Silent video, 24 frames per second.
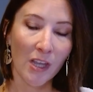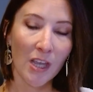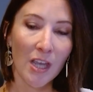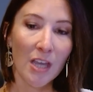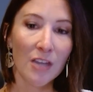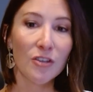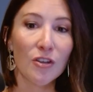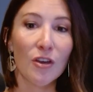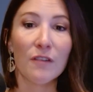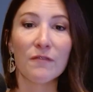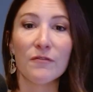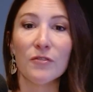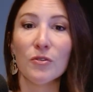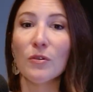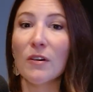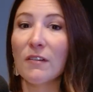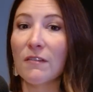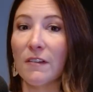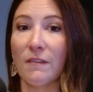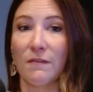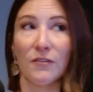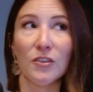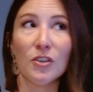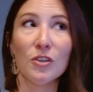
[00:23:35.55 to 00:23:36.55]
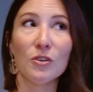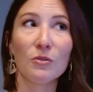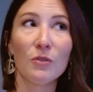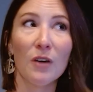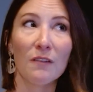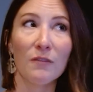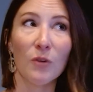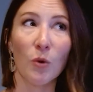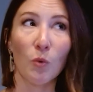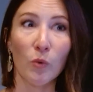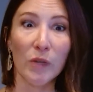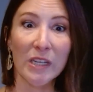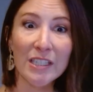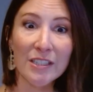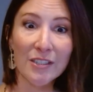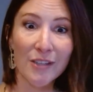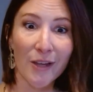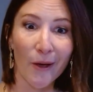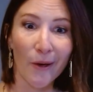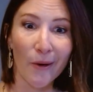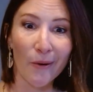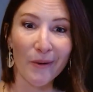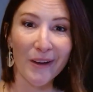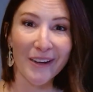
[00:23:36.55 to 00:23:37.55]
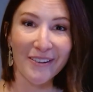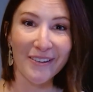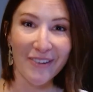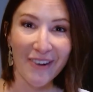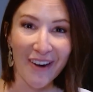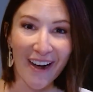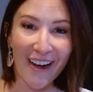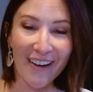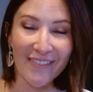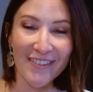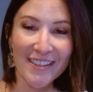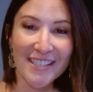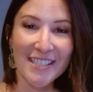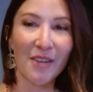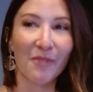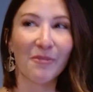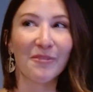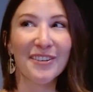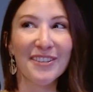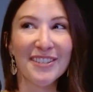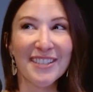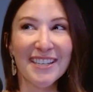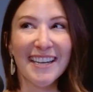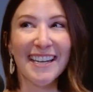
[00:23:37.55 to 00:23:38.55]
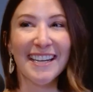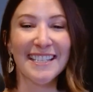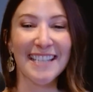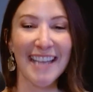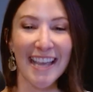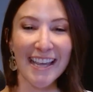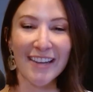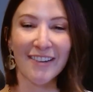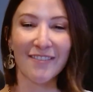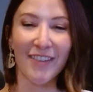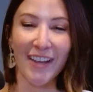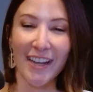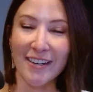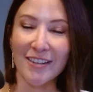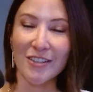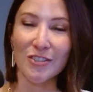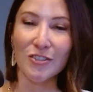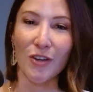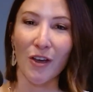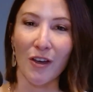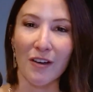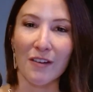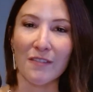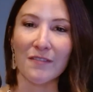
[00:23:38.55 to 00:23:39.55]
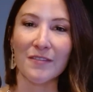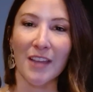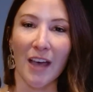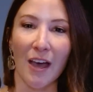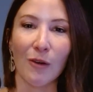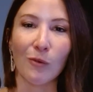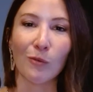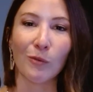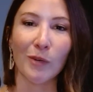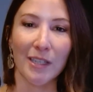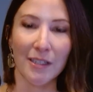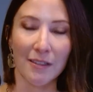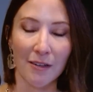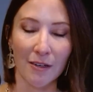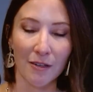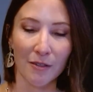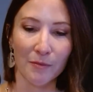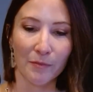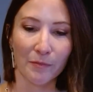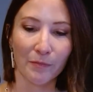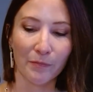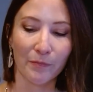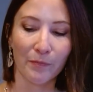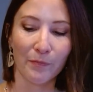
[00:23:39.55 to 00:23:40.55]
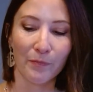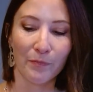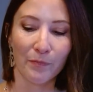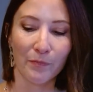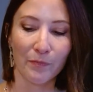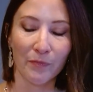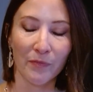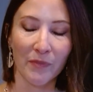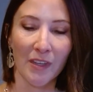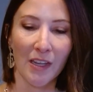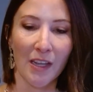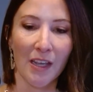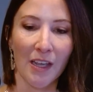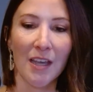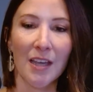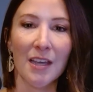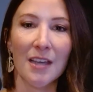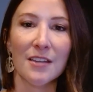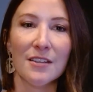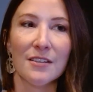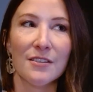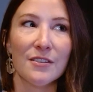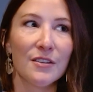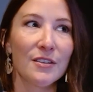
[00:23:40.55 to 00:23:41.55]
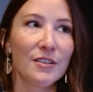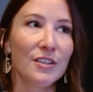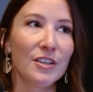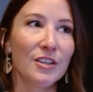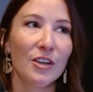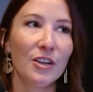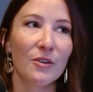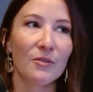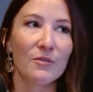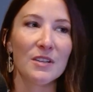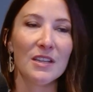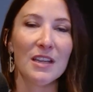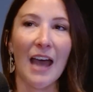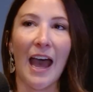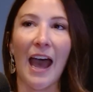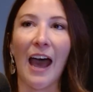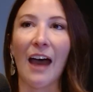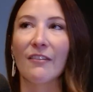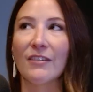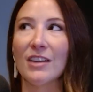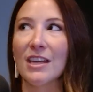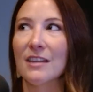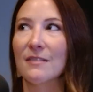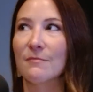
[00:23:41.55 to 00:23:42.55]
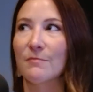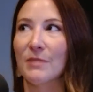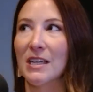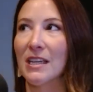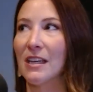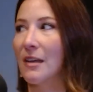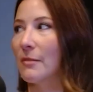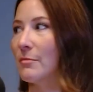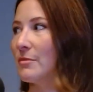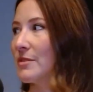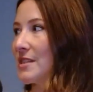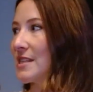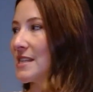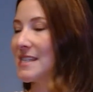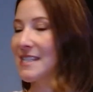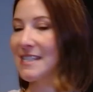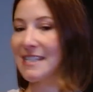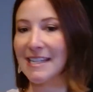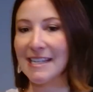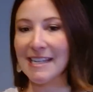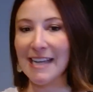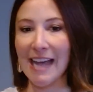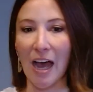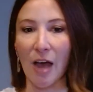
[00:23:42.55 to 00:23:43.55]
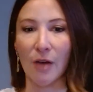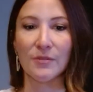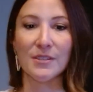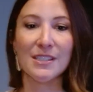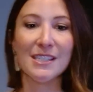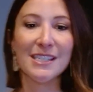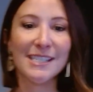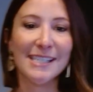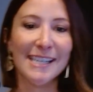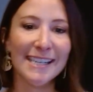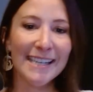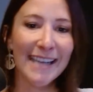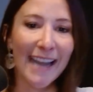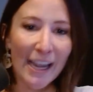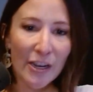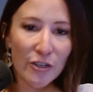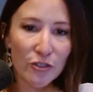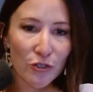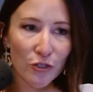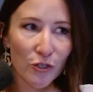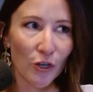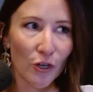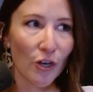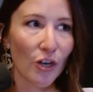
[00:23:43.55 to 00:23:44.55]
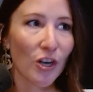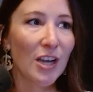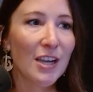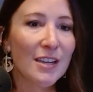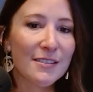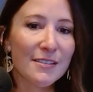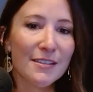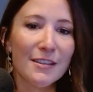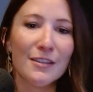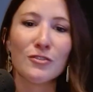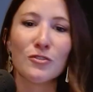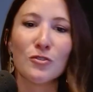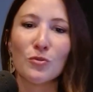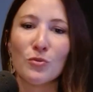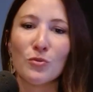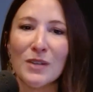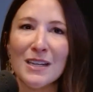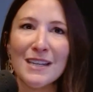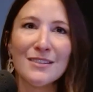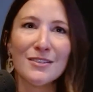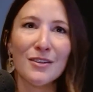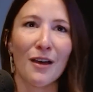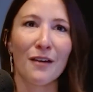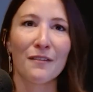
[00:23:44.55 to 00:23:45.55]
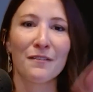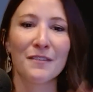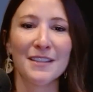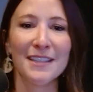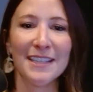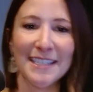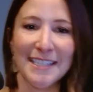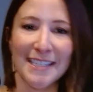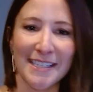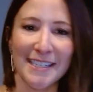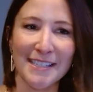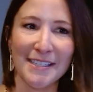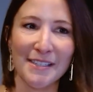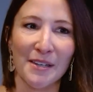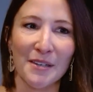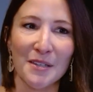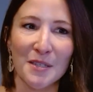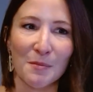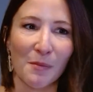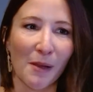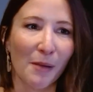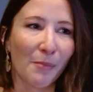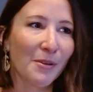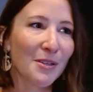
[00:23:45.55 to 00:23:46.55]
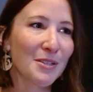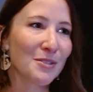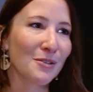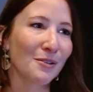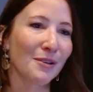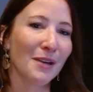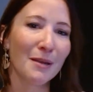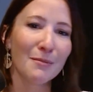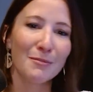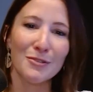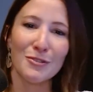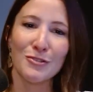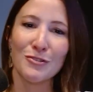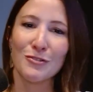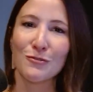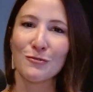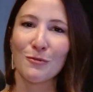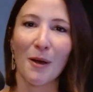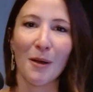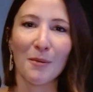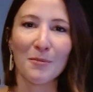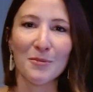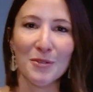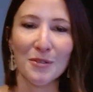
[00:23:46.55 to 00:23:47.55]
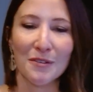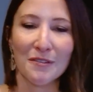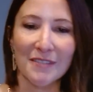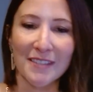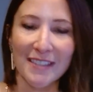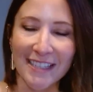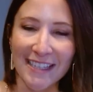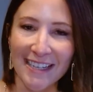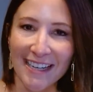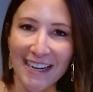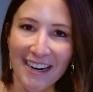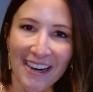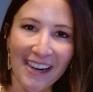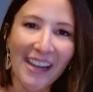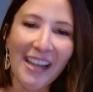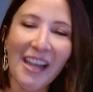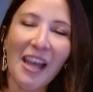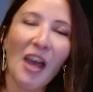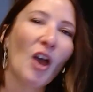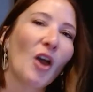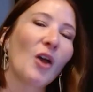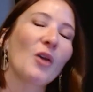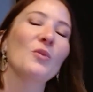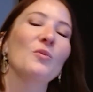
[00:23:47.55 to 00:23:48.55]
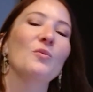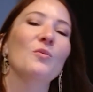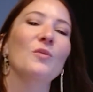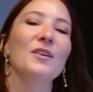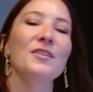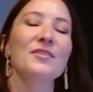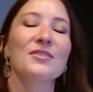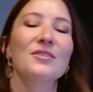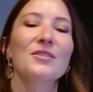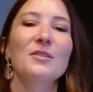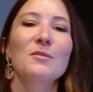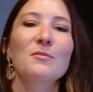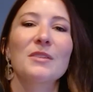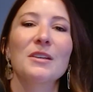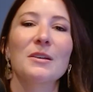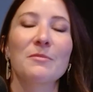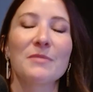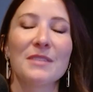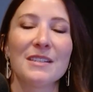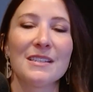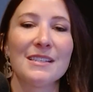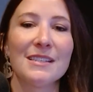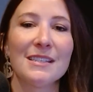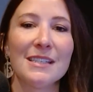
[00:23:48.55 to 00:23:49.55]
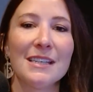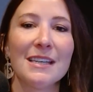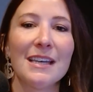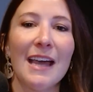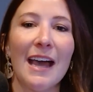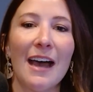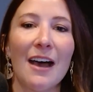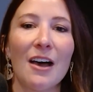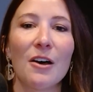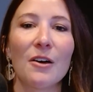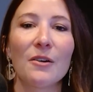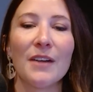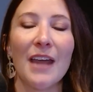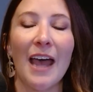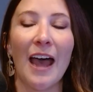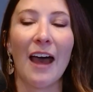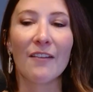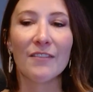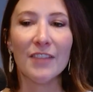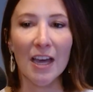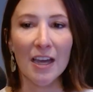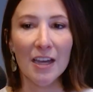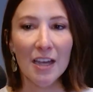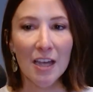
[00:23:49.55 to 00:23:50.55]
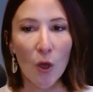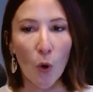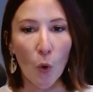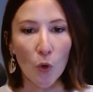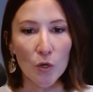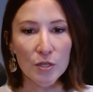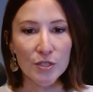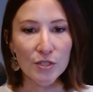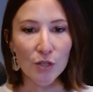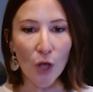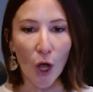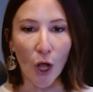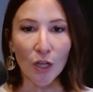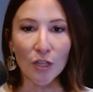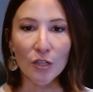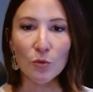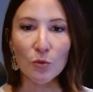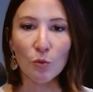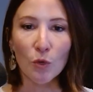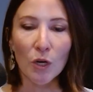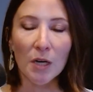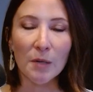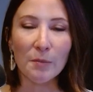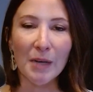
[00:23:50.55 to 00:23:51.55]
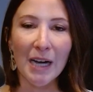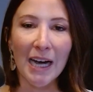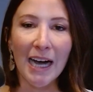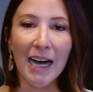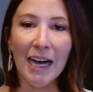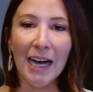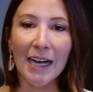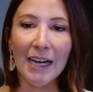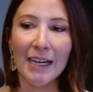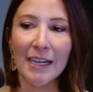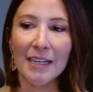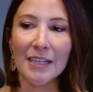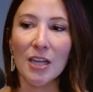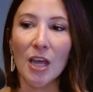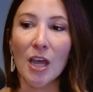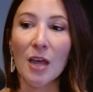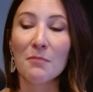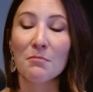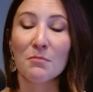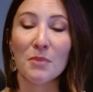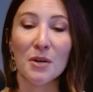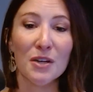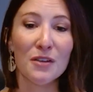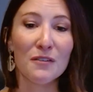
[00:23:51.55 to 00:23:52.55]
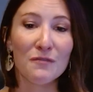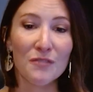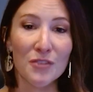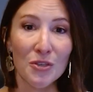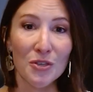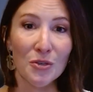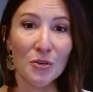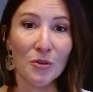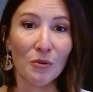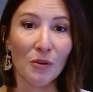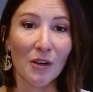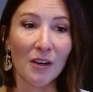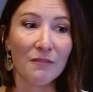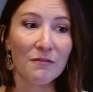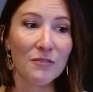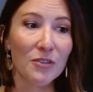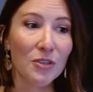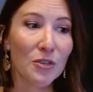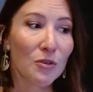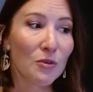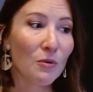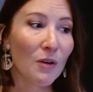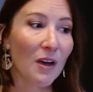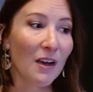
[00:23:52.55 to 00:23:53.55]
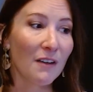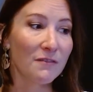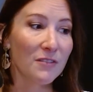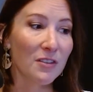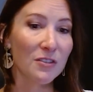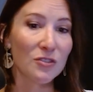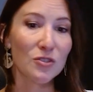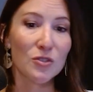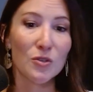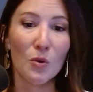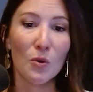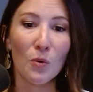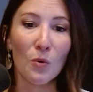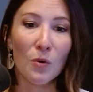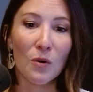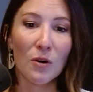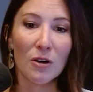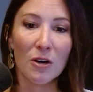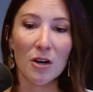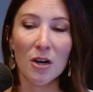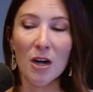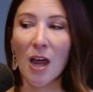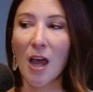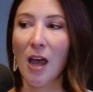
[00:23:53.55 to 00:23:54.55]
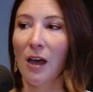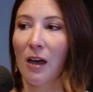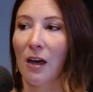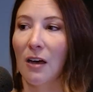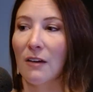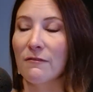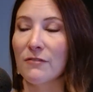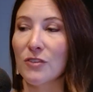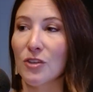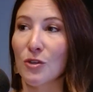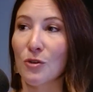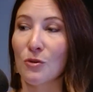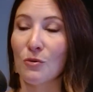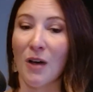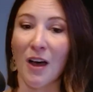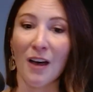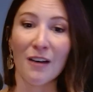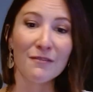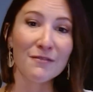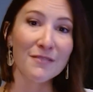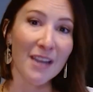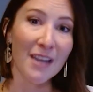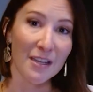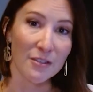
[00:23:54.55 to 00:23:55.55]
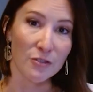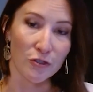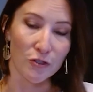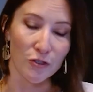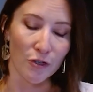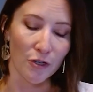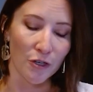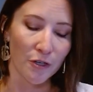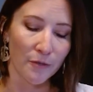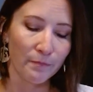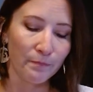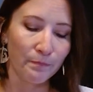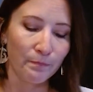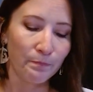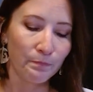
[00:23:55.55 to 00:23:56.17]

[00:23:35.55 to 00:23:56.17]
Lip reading: Now, if you have a view of a window in your office, I want you to take advantage of that window. Being able to see out, see nature, see trees off in the distance. Maybe it's your neighbor's shrubs over there. I want you to be able to see out, have that solid wall behind, but a view of the door, a view of nature.